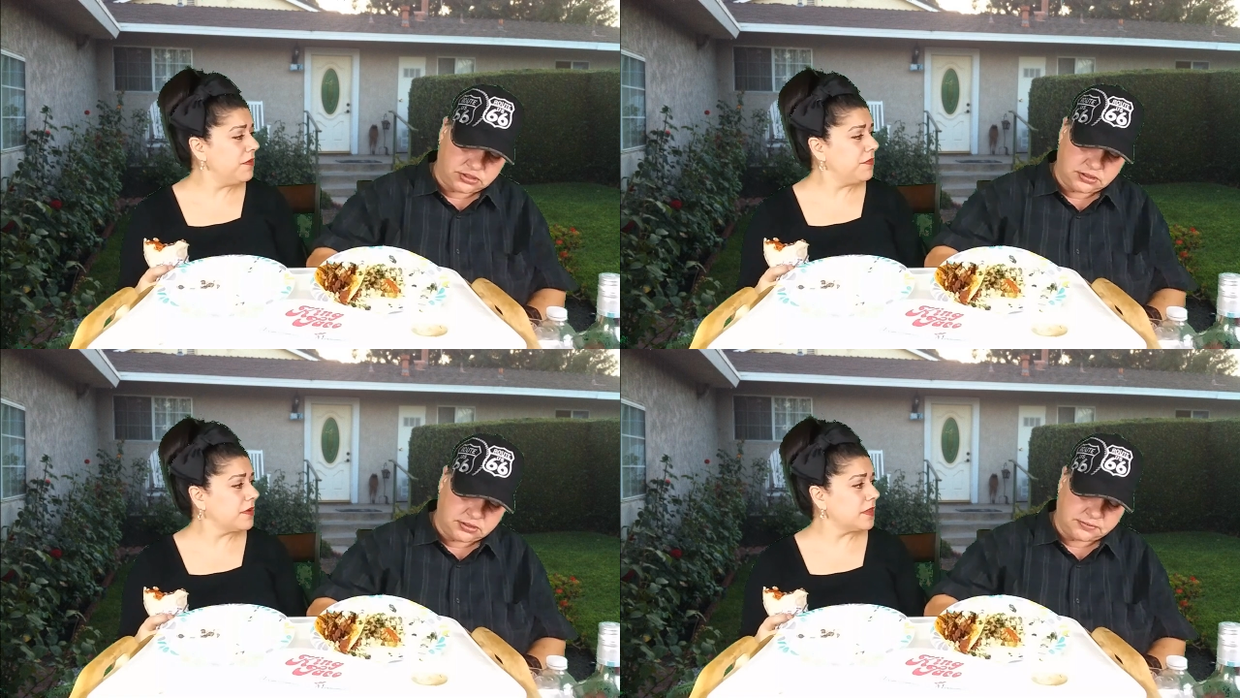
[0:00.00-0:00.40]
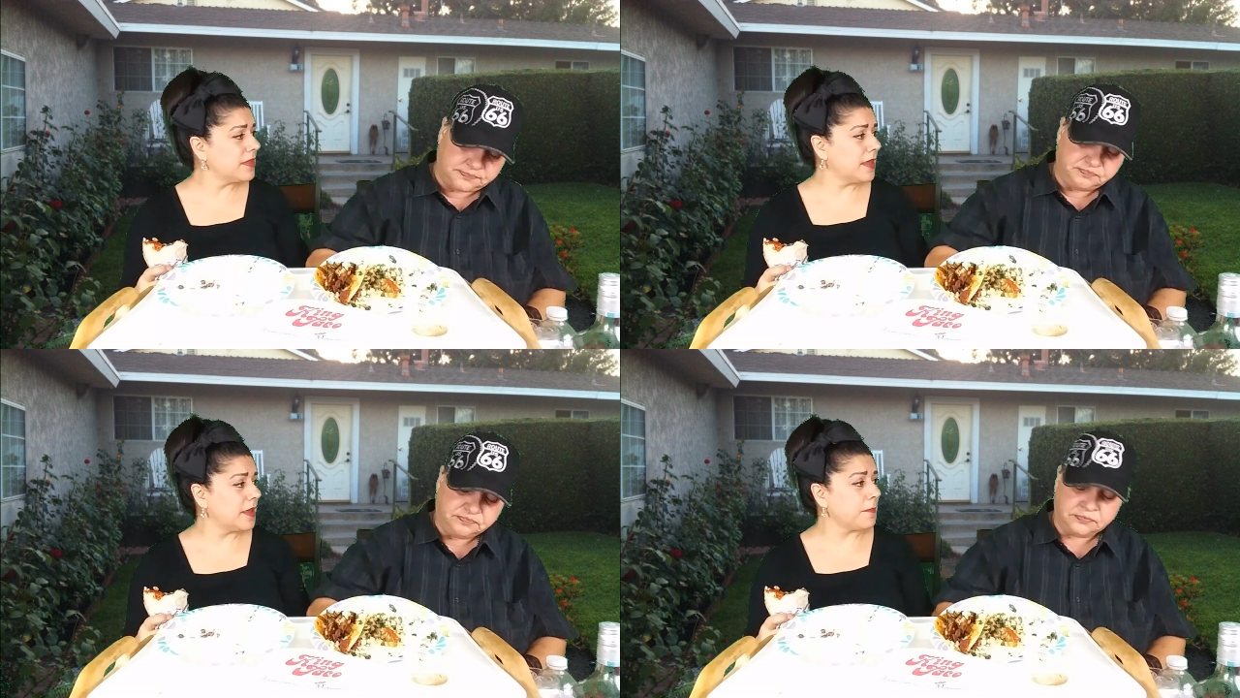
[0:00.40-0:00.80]

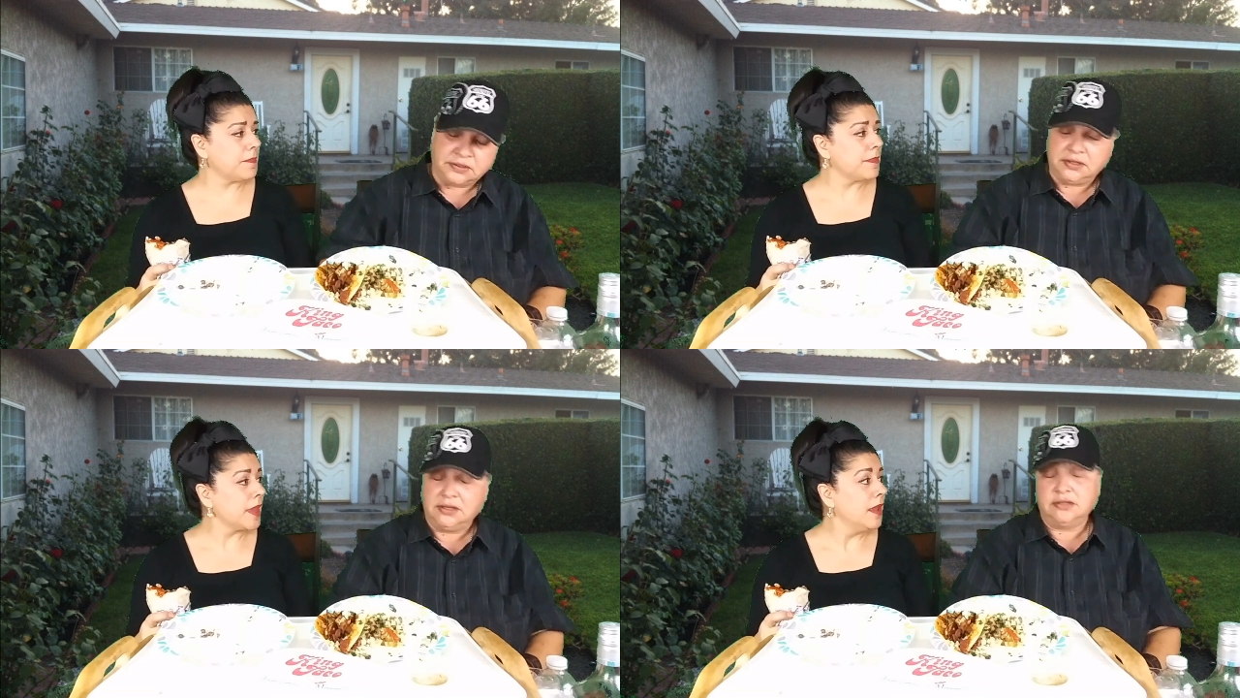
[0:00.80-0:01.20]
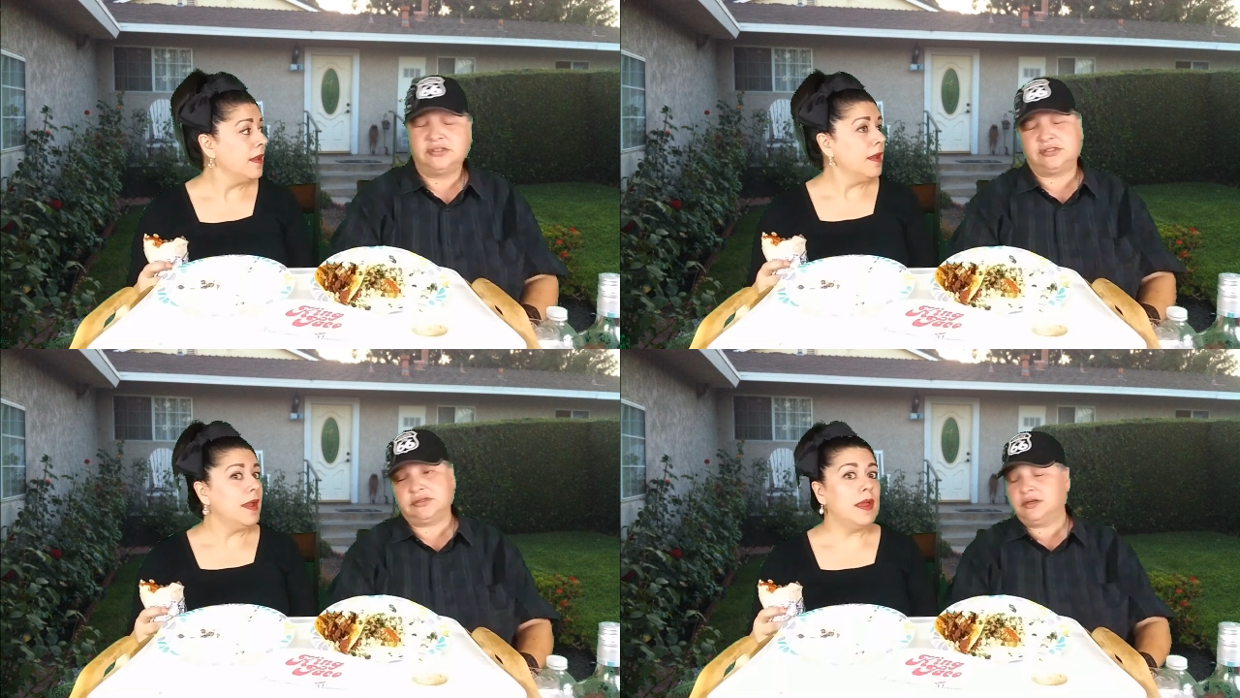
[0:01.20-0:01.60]
Speaker 1: Everything,
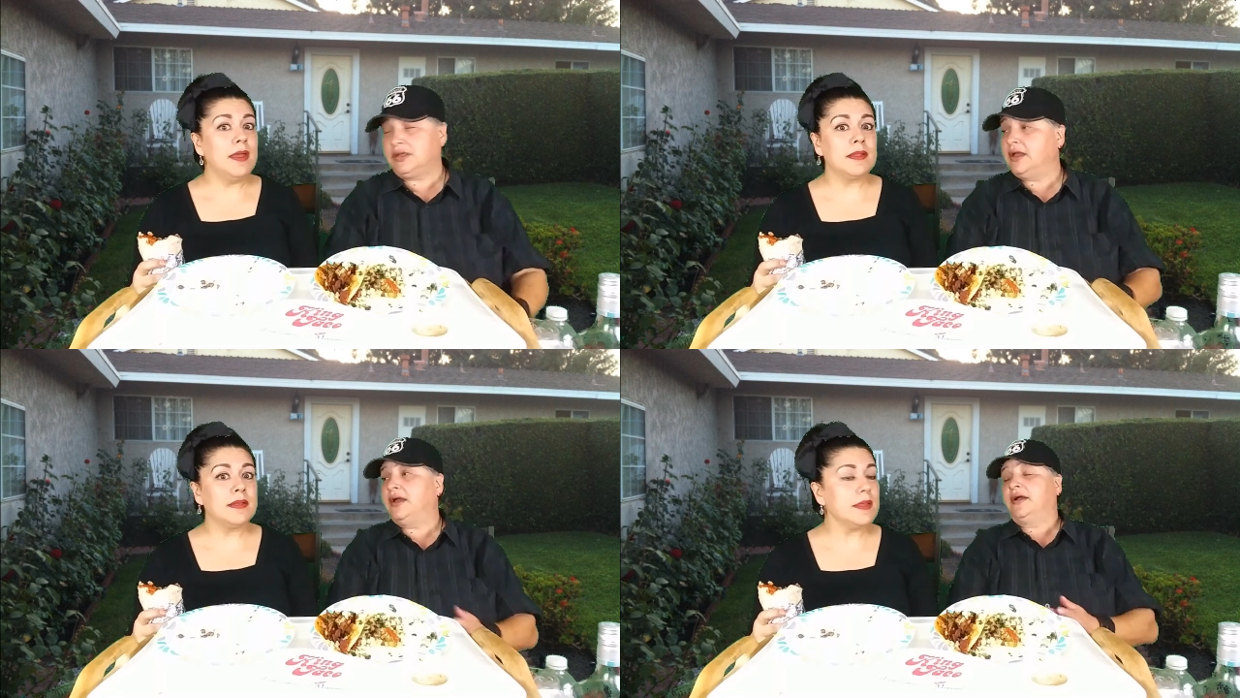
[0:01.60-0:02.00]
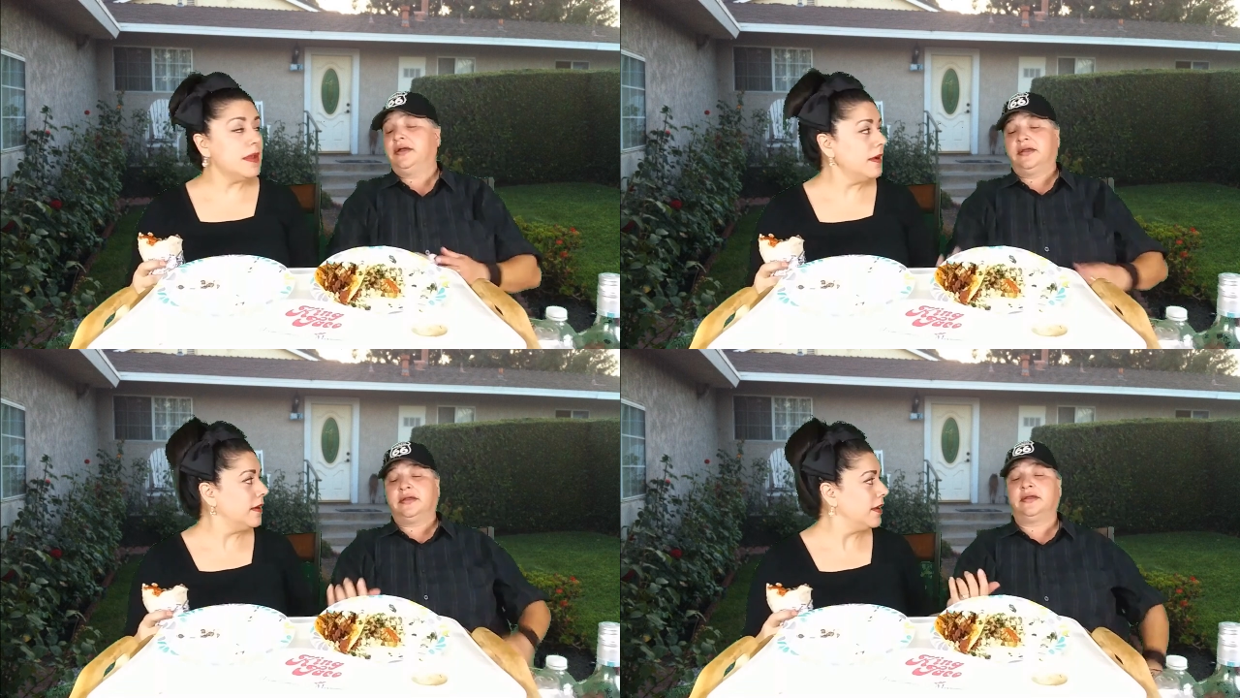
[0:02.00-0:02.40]
and yeah,
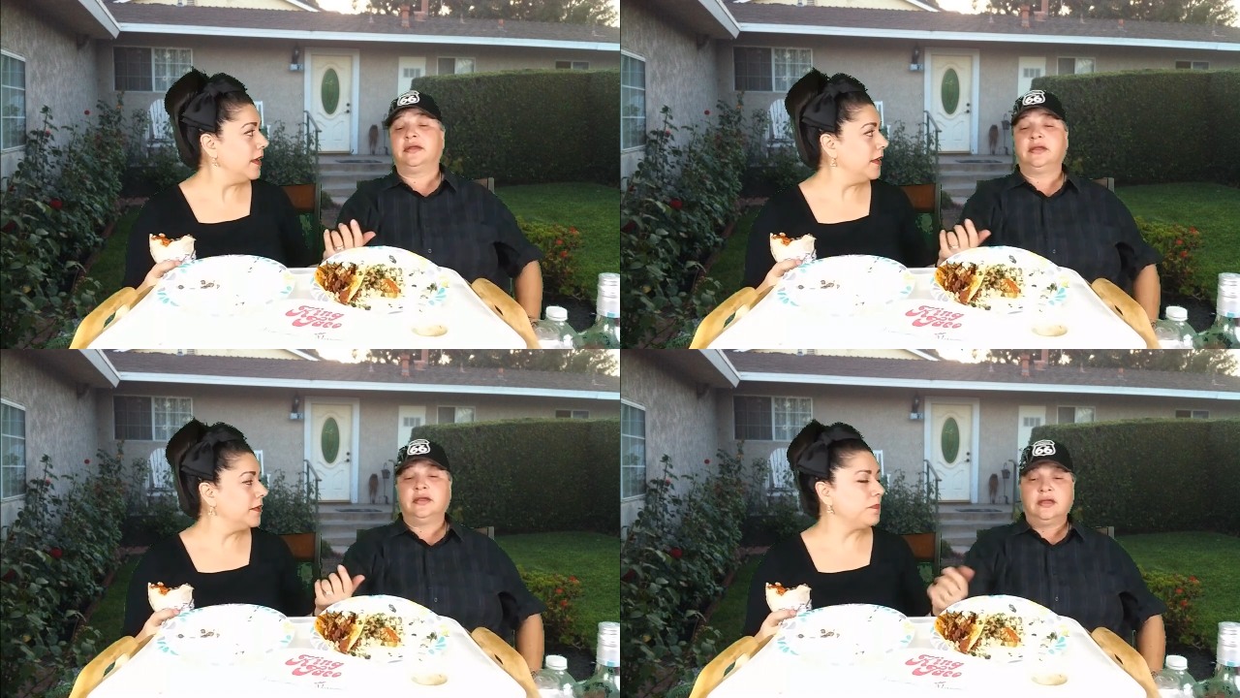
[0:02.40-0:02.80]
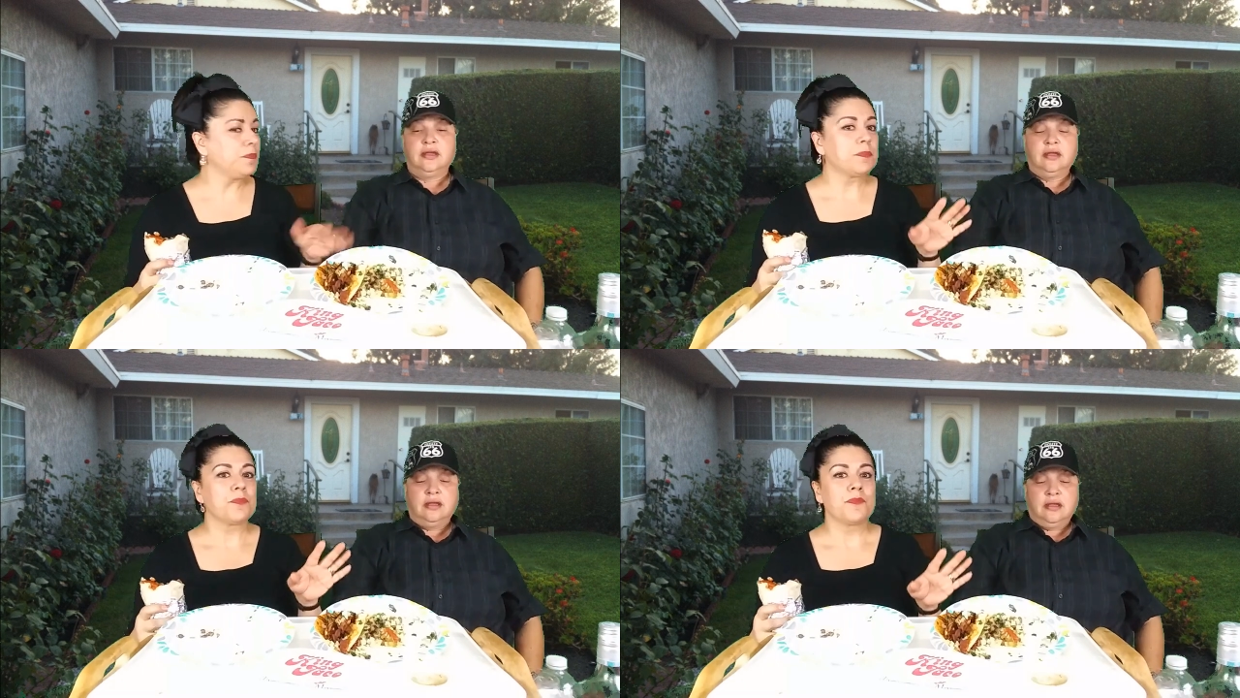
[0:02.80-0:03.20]
yeah and
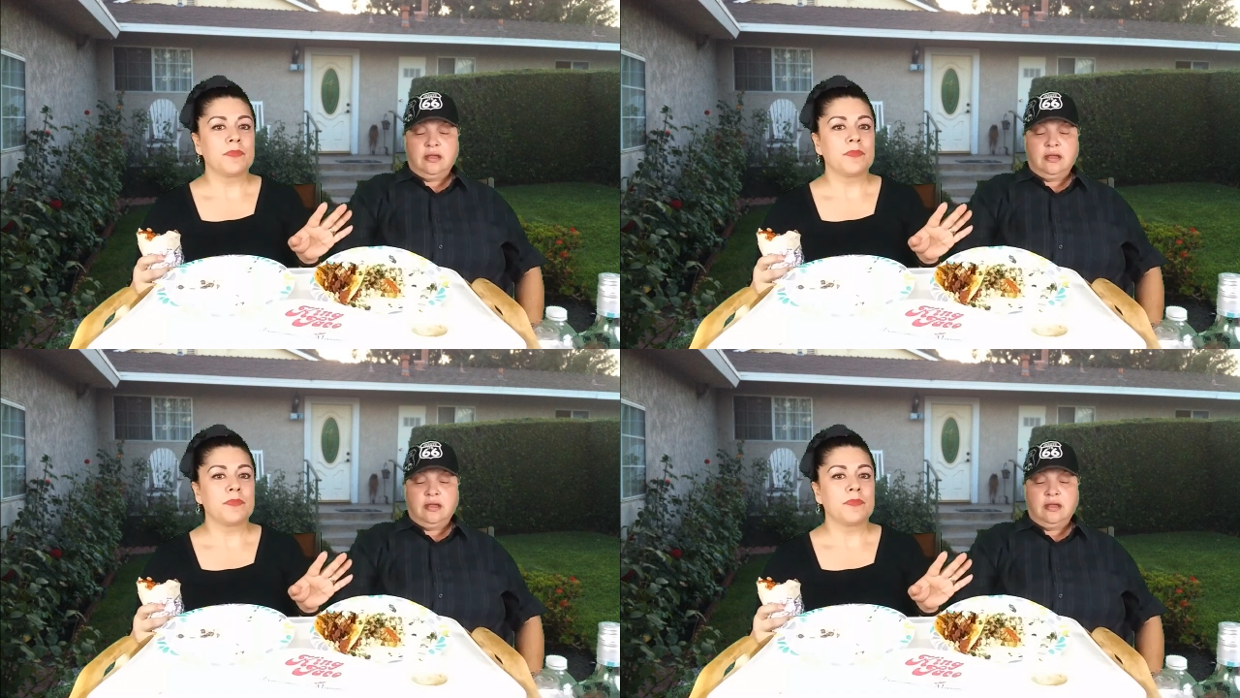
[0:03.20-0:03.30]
